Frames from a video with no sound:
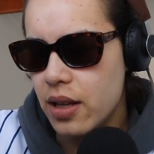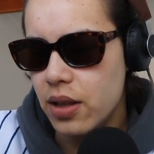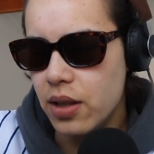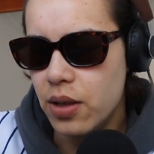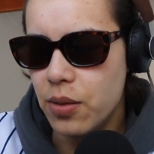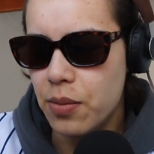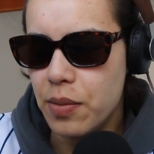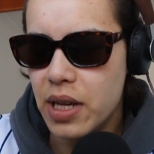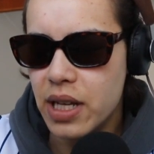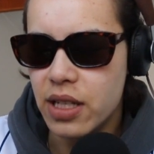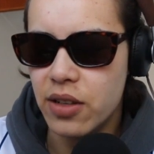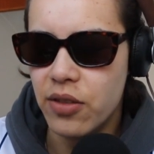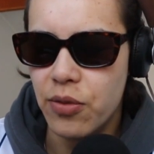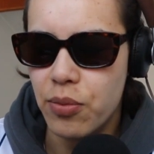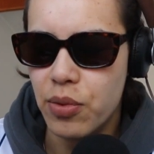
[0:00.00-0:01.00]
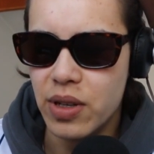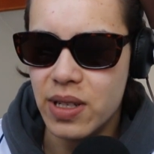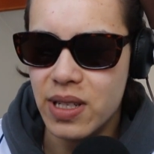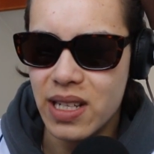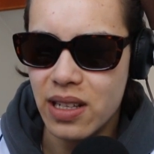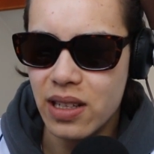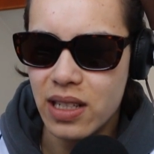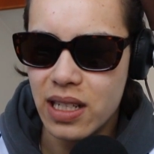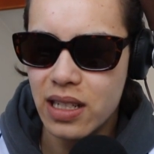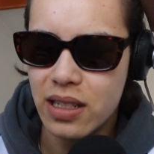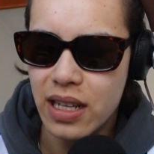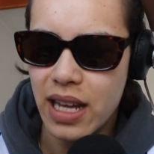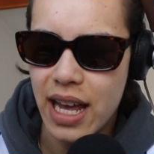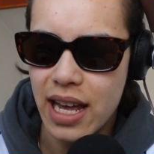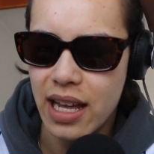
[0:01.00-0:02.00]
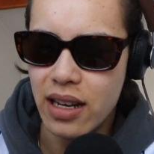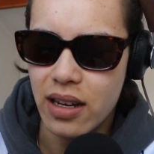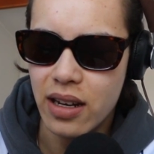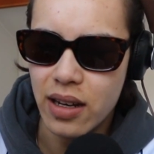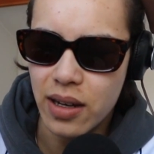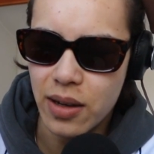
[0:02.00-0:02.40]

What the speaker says: A little mix of Brazilian and